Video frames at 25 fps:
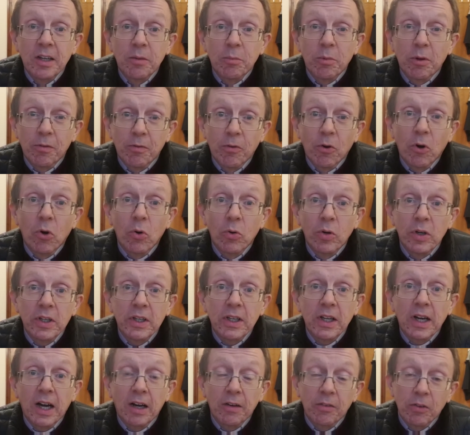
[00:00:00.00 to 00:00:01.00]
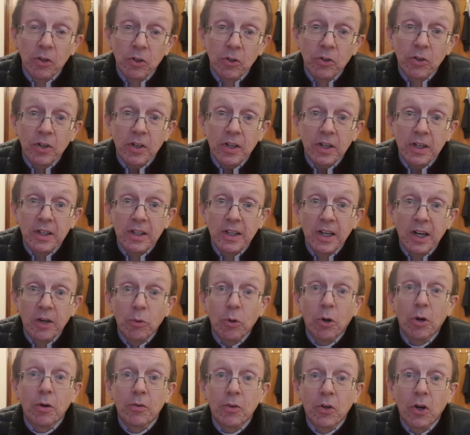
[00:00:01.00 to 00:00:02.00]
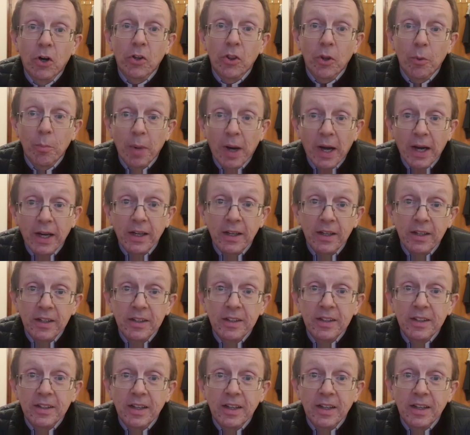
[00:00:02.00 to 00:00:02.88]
before we have a look at what we've got in the bank